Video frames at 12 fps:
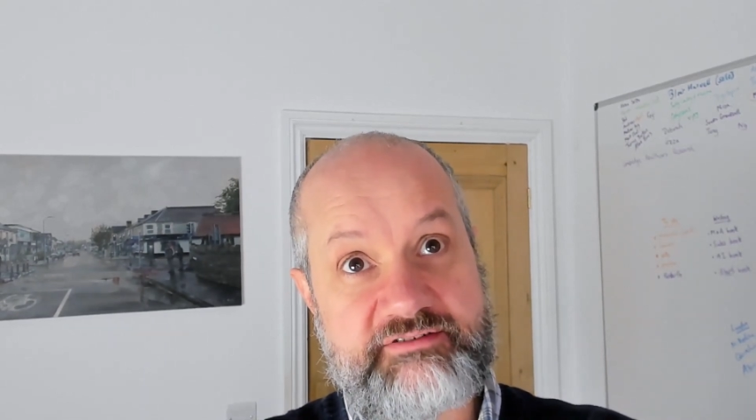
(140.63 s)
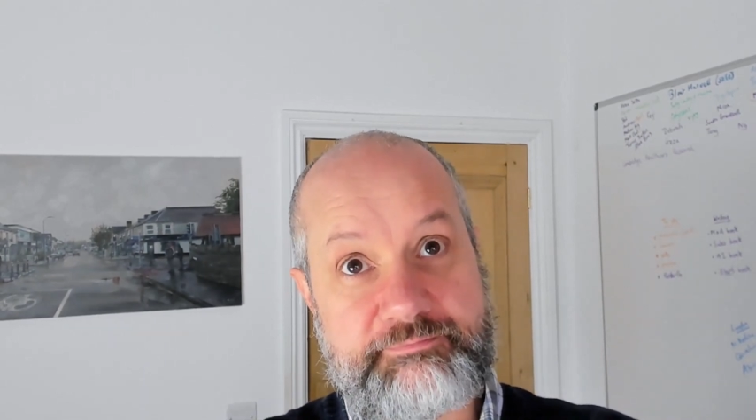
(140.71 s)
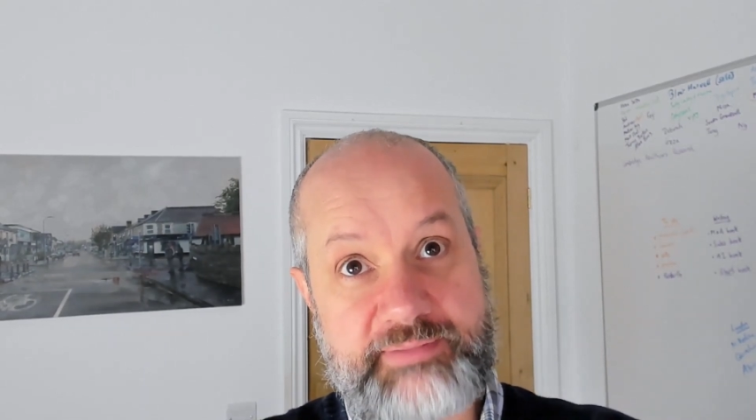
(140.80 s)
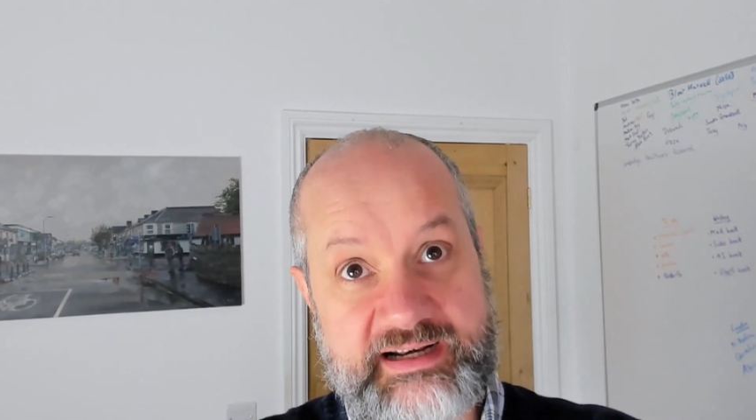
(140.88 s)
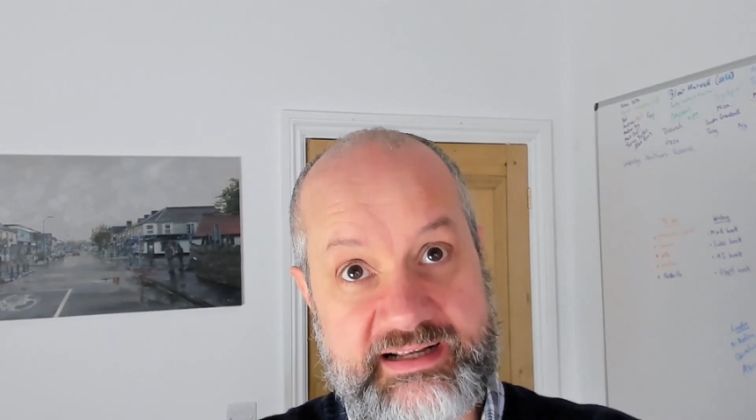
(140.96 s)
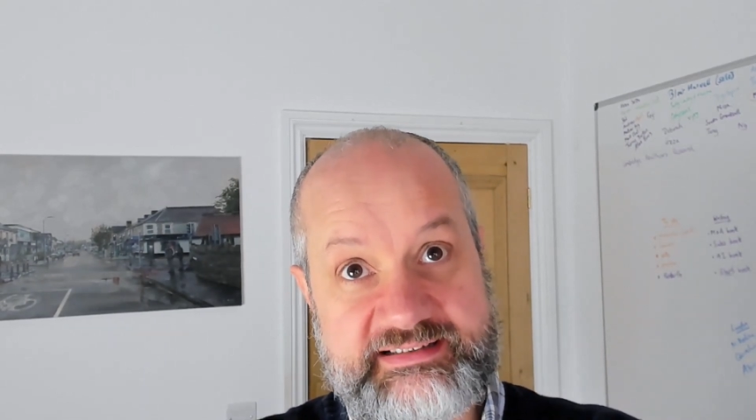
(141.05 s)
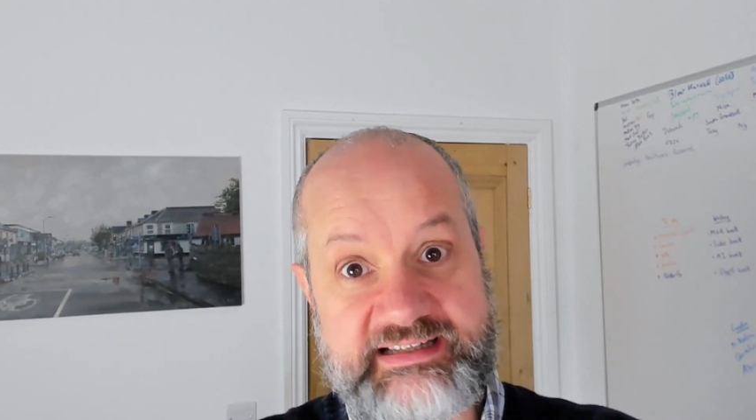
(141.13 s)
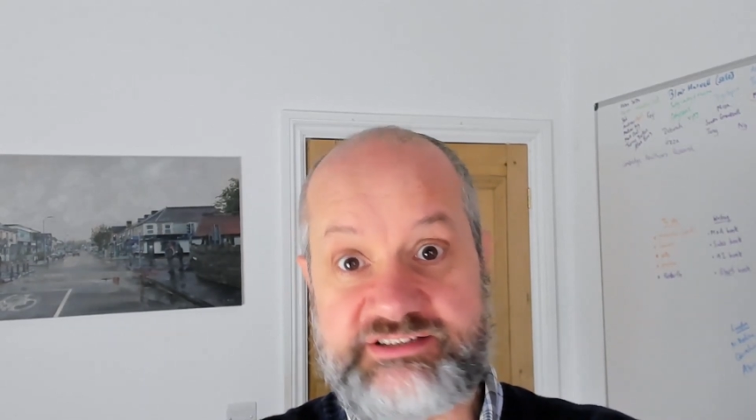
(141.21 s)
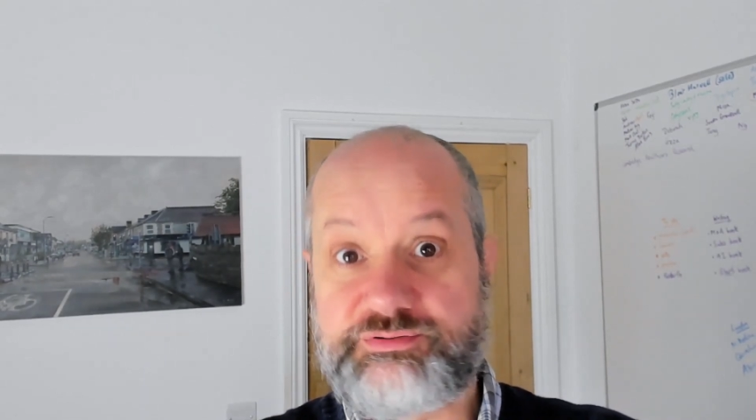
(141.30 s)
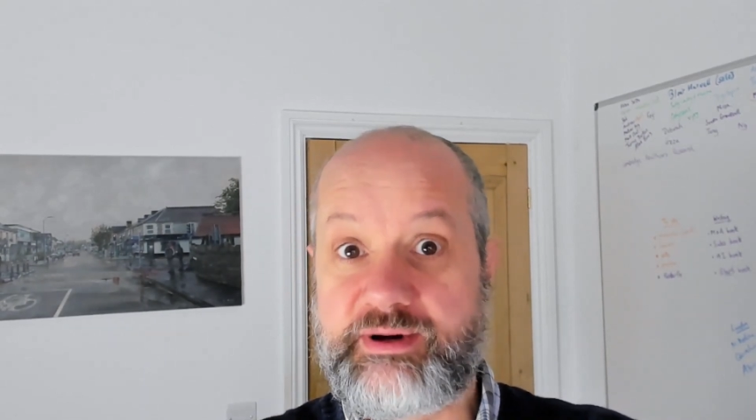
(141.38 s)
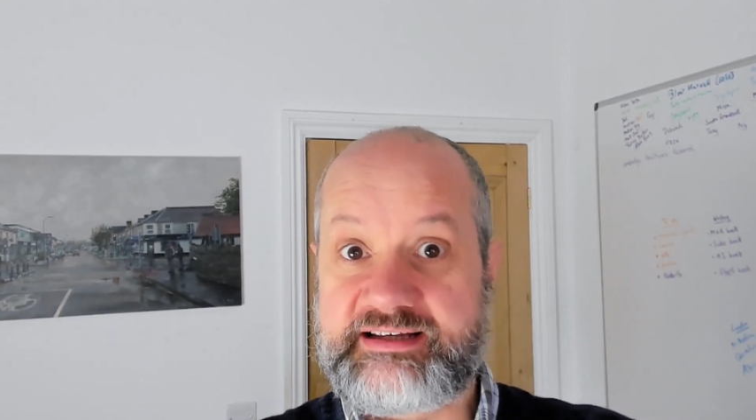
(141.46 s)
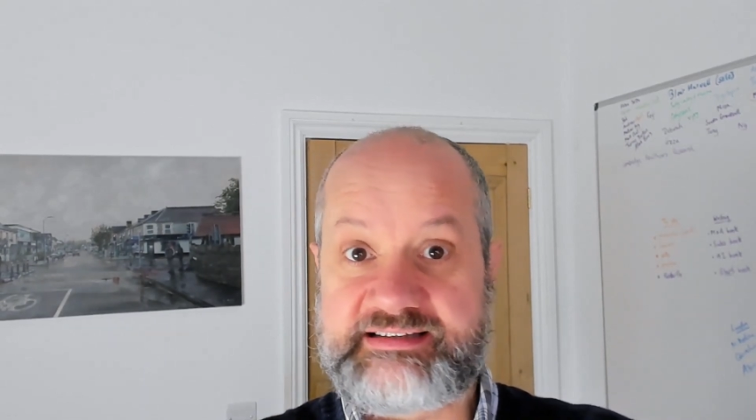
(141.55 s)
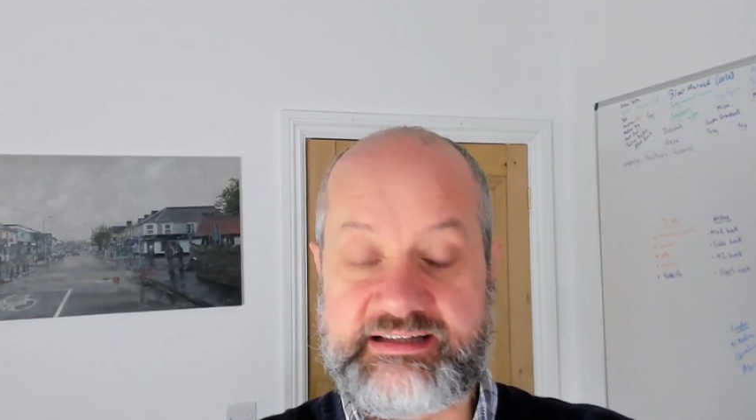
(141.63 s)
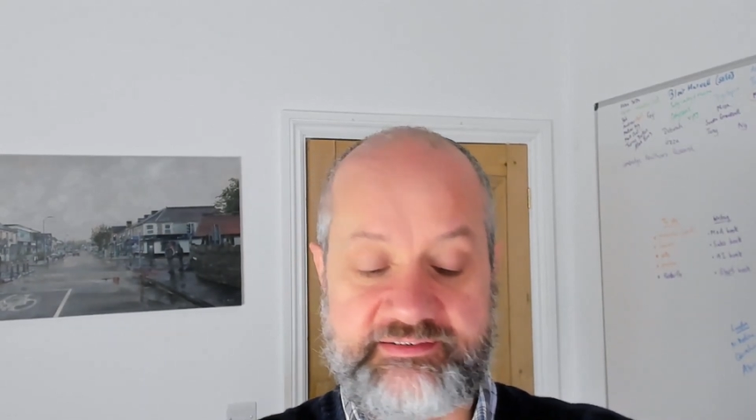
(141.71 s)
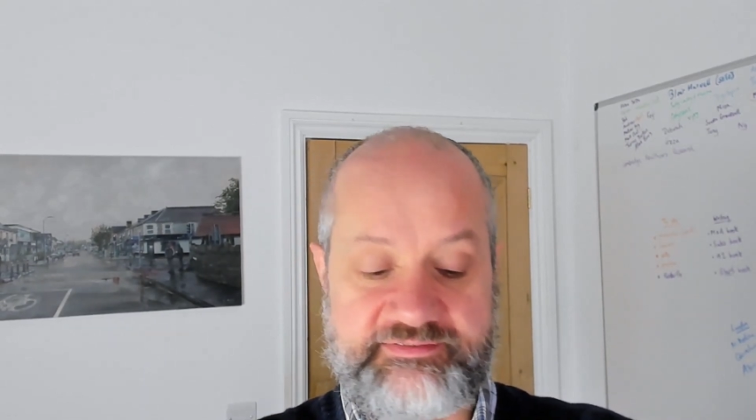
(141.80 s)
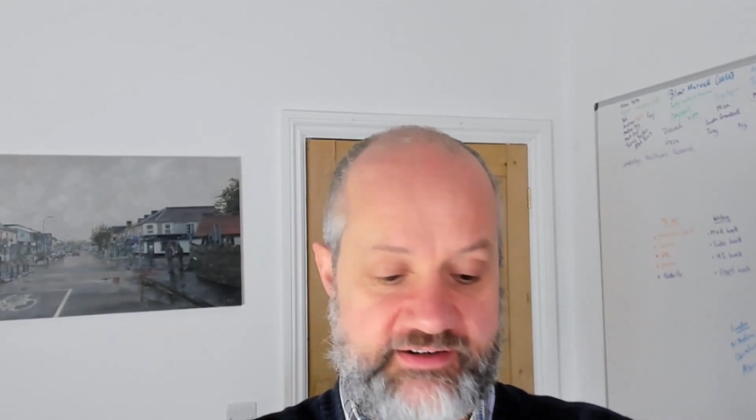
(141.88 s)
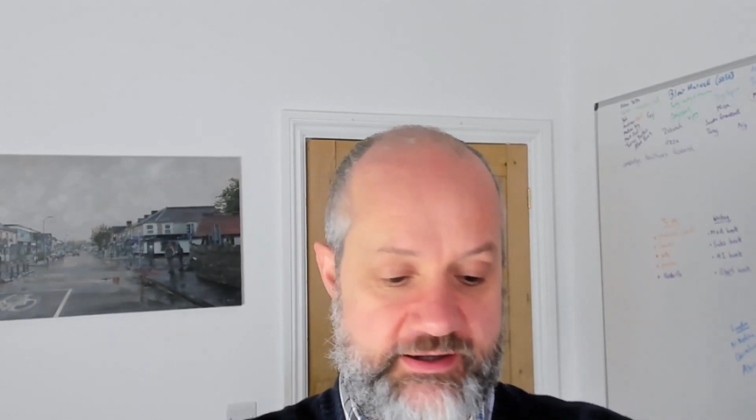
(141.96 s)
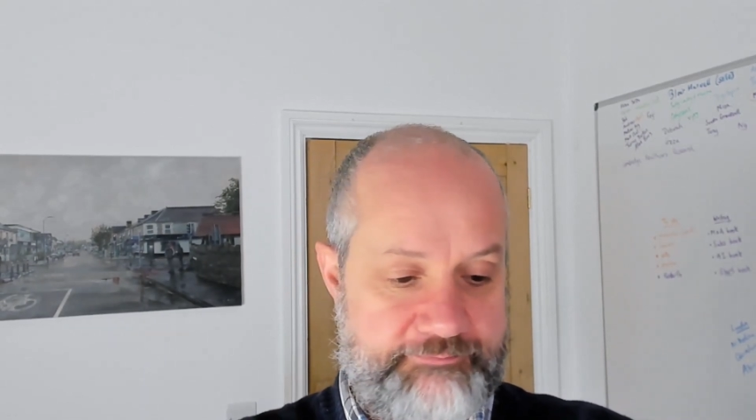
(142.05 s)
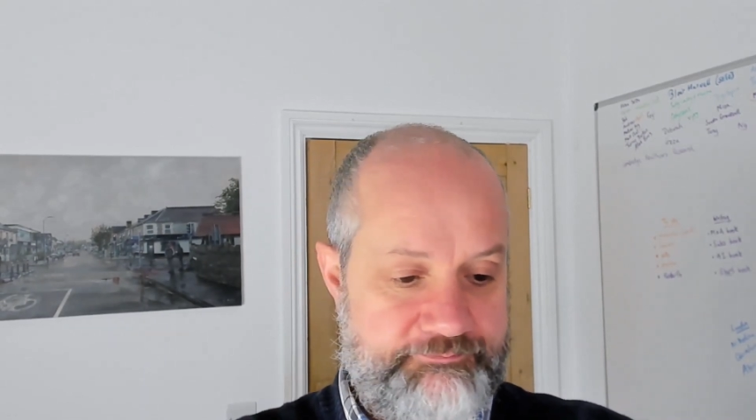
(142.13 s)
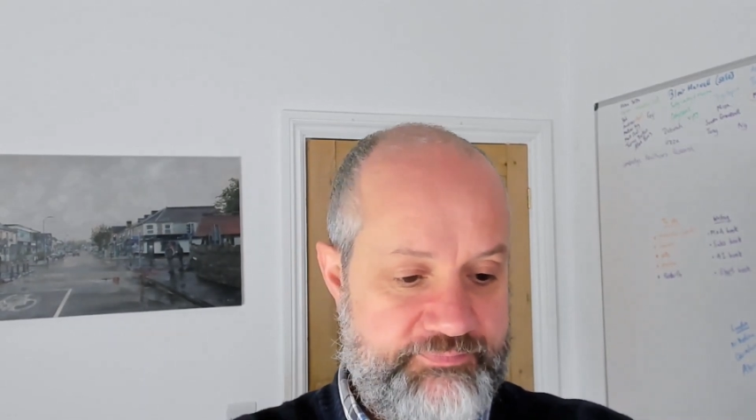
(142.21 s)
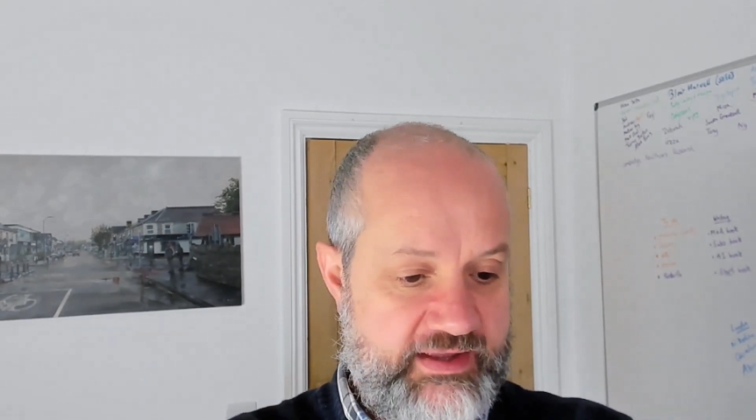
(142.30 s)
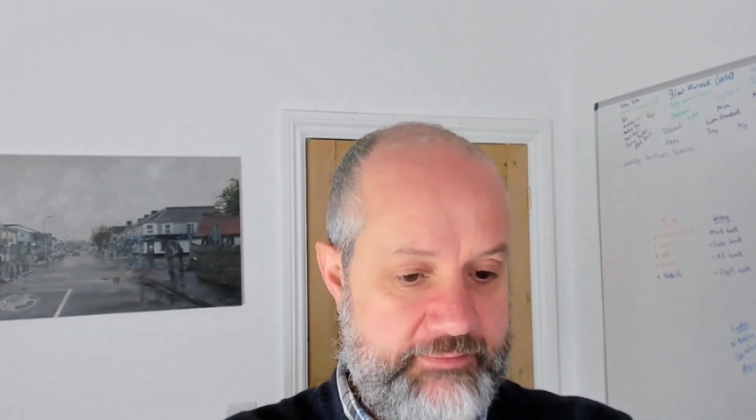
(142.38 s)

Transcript: ability to exit the firm,